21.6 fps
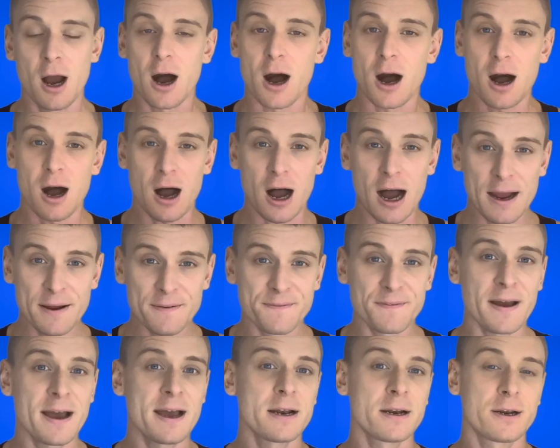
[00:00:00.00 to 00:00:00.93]
High
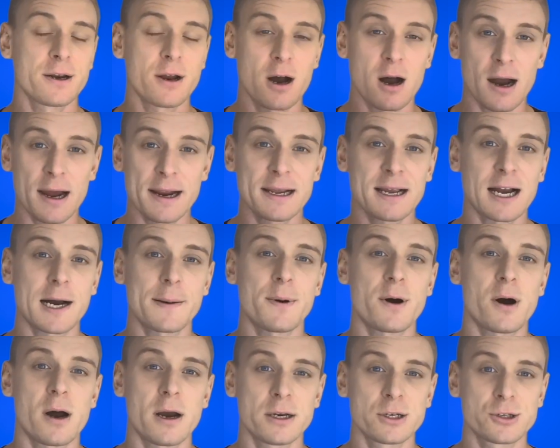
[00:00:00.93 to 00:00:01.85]
fat and high
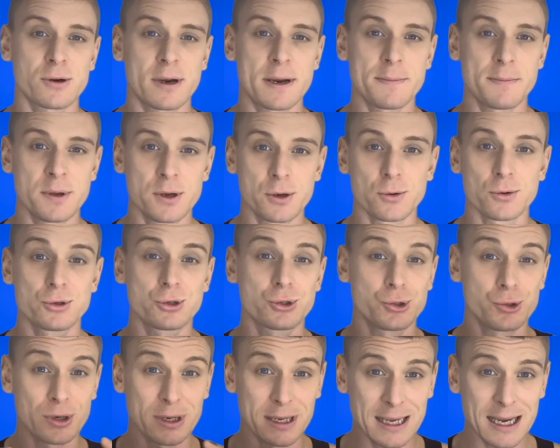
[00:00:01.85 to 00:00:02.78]
carbohydrate meals
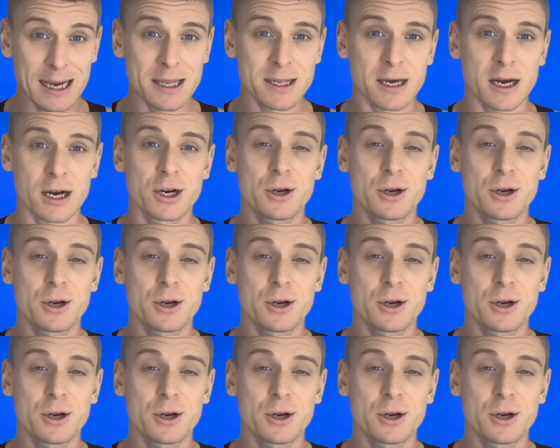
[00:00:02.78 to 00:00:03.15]
together